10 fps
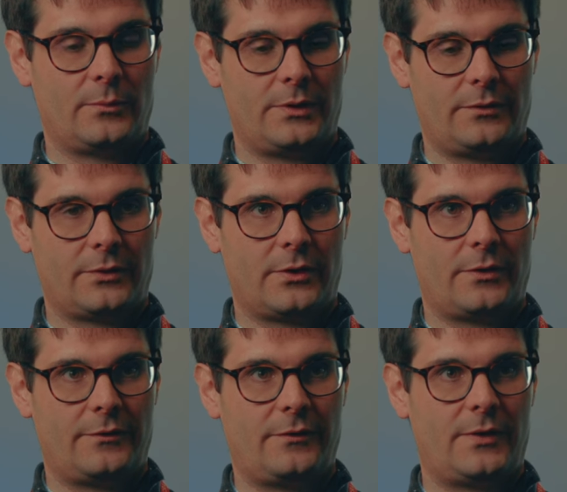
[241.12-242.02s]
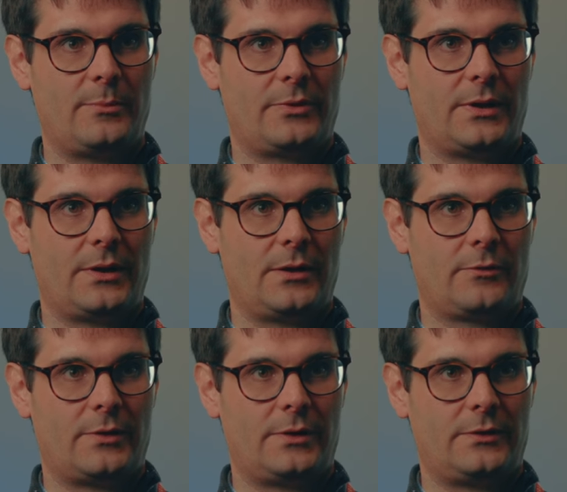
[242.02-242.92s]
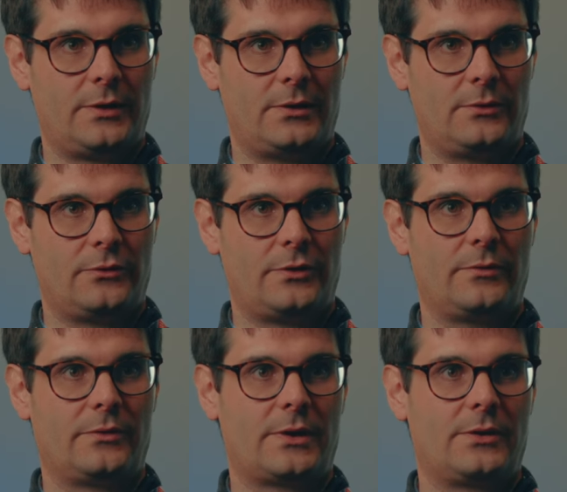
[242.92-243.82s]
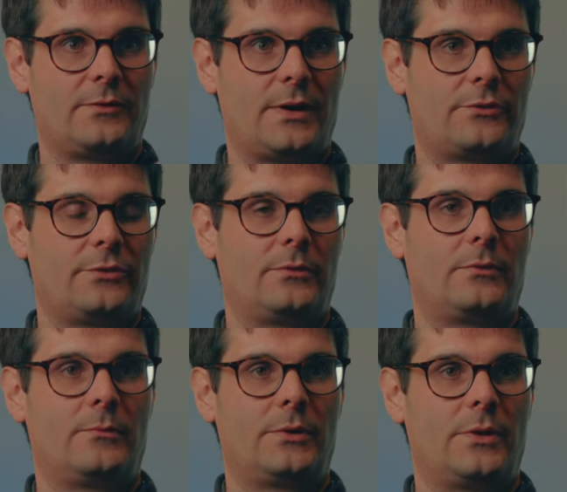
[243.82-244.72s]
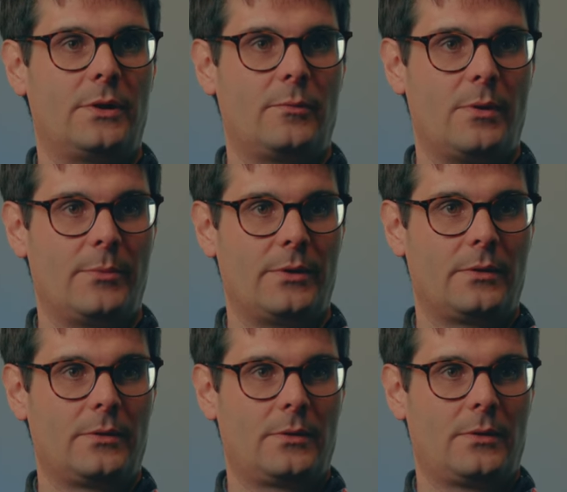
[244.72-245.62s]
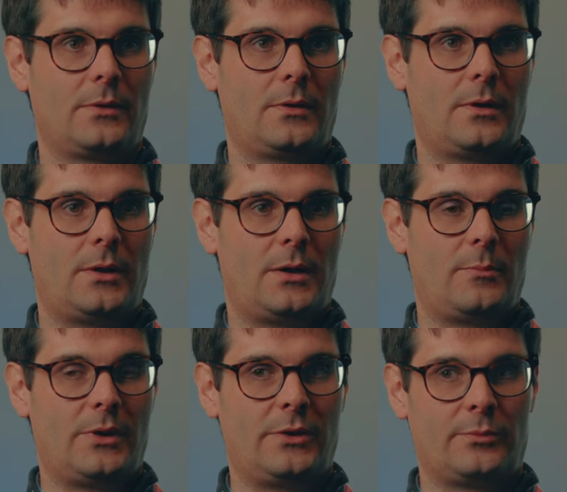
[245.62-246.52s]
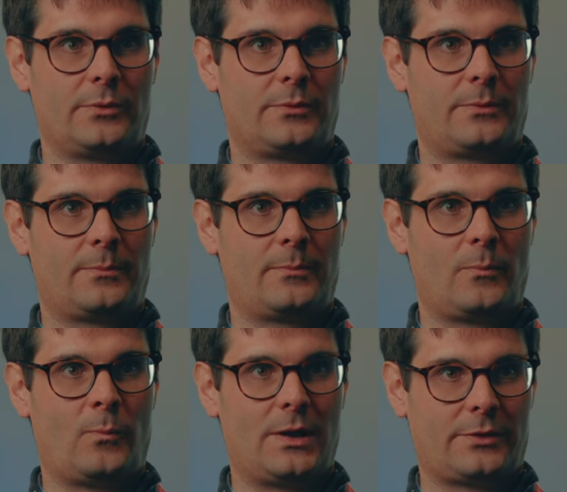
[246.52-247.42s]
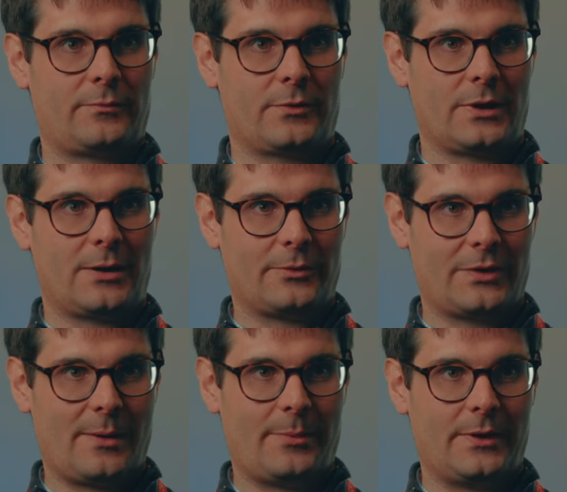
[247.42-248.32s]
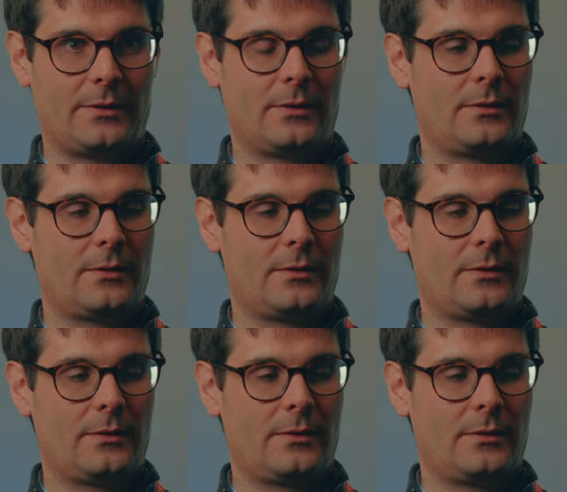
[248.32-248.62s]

we saw a 15% increase in student satisfaction with the equipment. Um, and this was whilst the rollout was happening.